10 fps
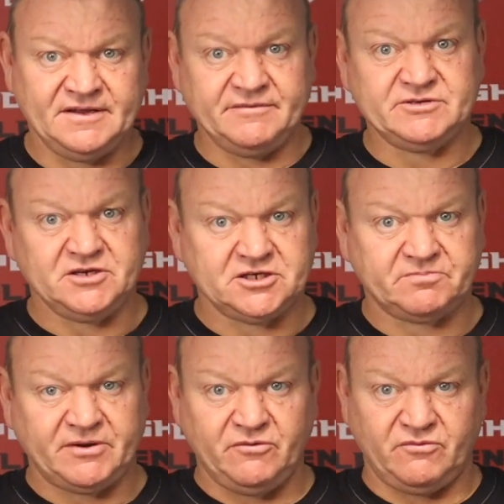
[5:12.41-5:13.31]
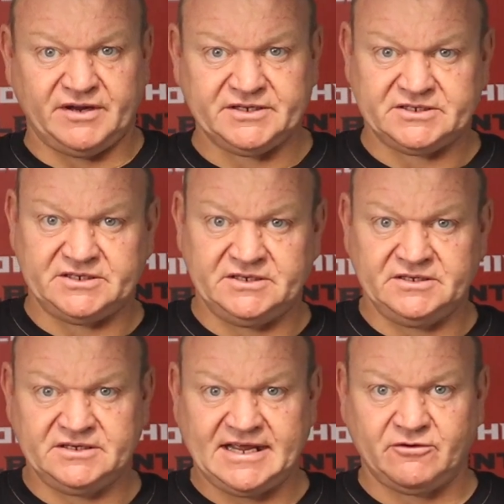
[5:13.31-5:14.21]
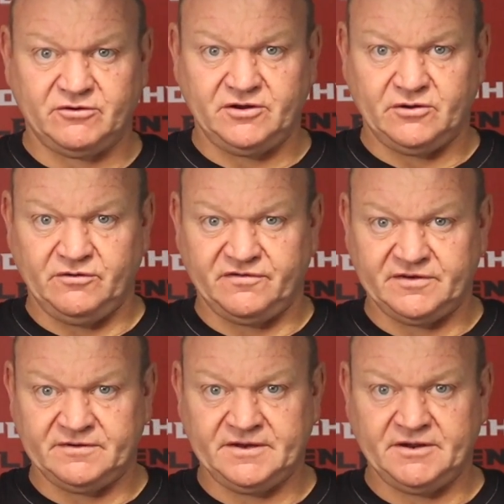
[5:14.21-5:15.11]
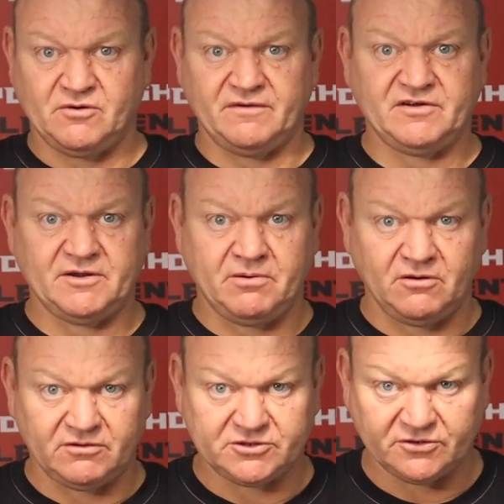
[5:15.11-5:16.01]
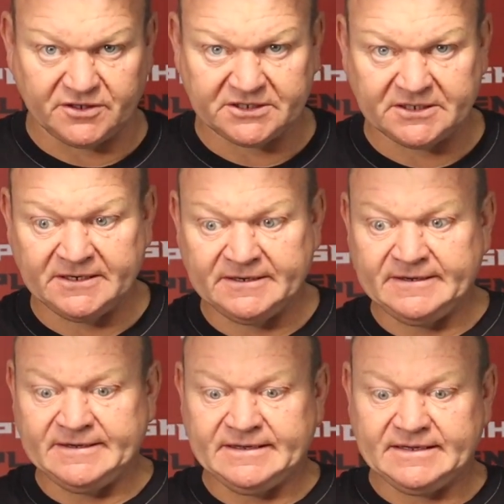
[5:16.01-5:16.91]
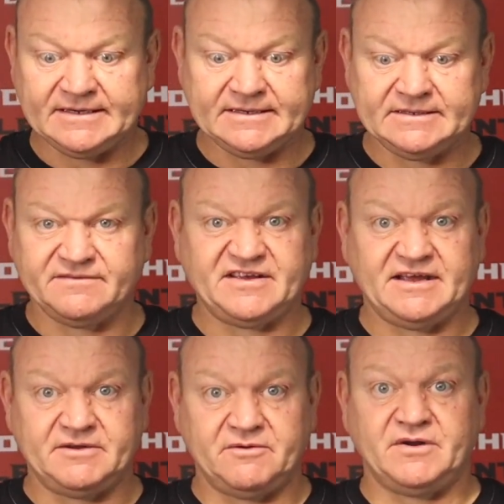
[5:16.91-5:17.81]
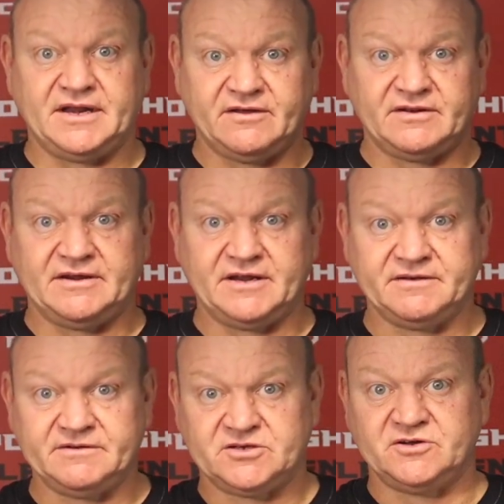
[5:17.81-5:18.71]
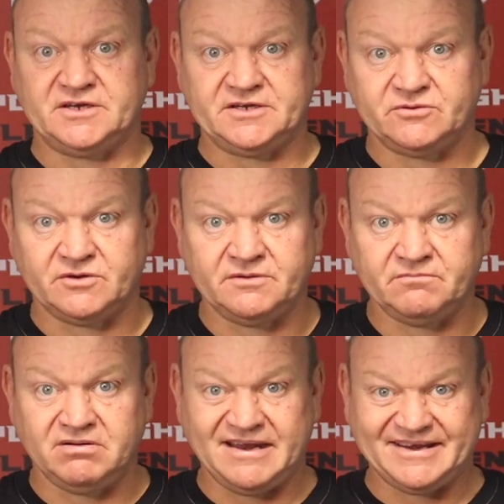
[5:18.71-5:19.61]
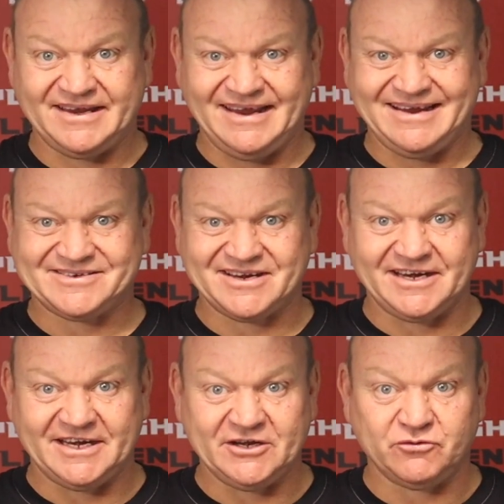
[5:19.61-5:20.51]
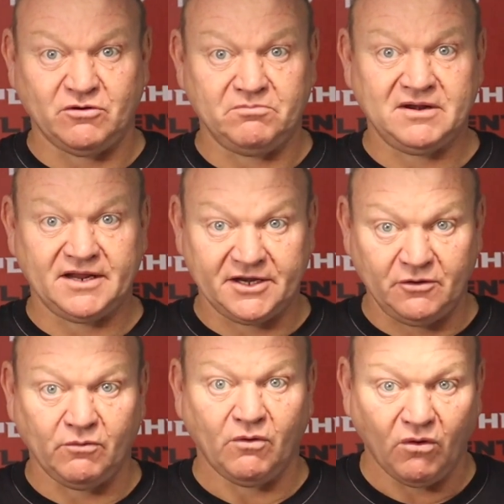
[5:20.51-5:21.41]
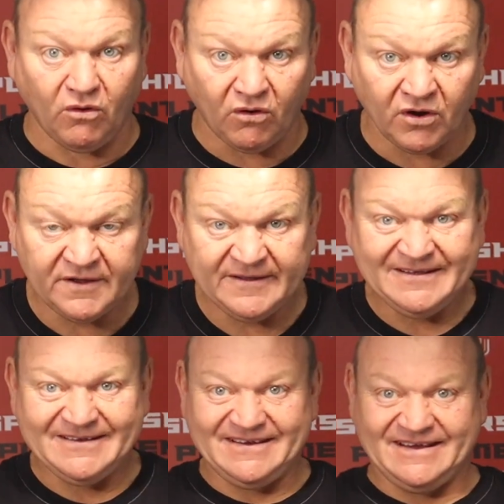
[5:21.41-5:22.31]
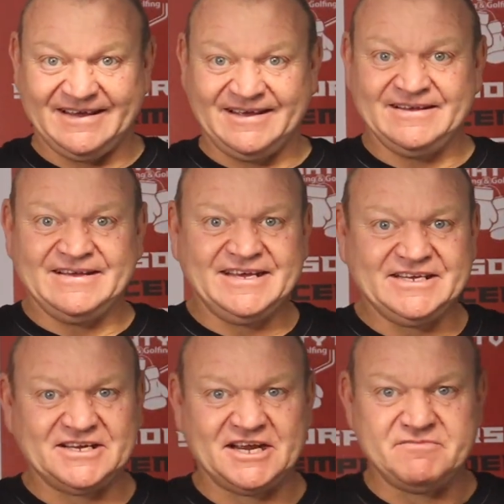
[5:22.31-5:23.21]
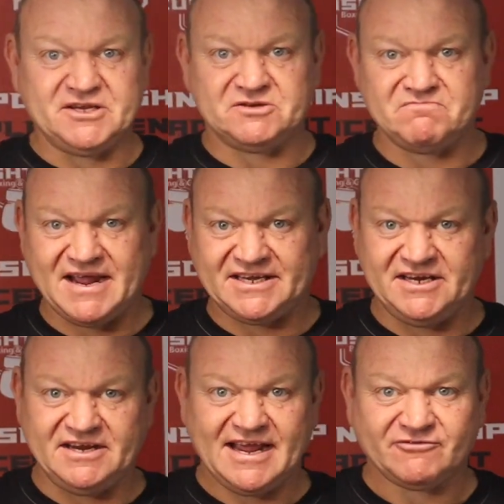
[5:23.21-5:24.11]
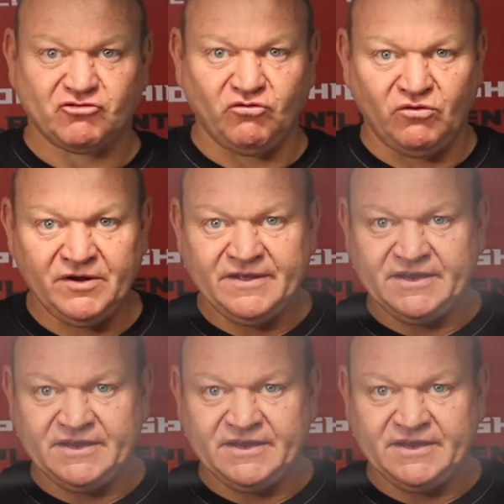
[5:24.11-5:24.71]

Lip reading: It was a dispute once. He tackled a youth and he rightfully apologised. And the family went out there and it escalated into a bloody war. Yeah, his name is Matty Eel.